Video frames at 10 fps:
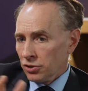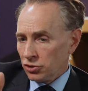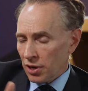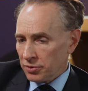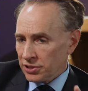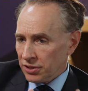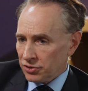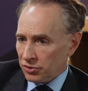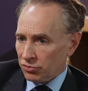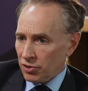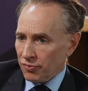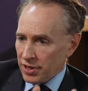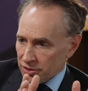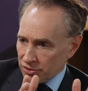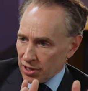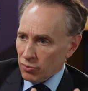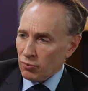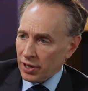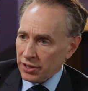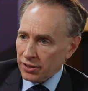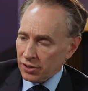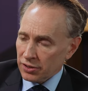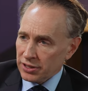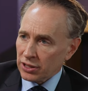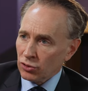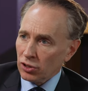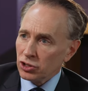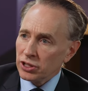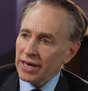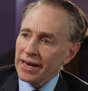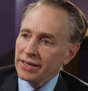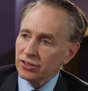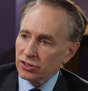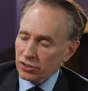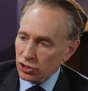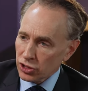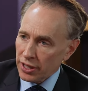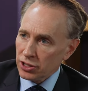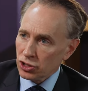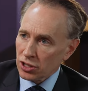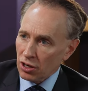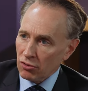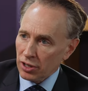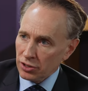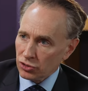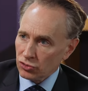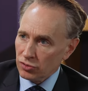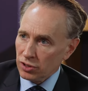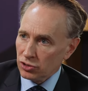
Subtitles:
So I would say it's three phases. Number one, technology has changed our industry.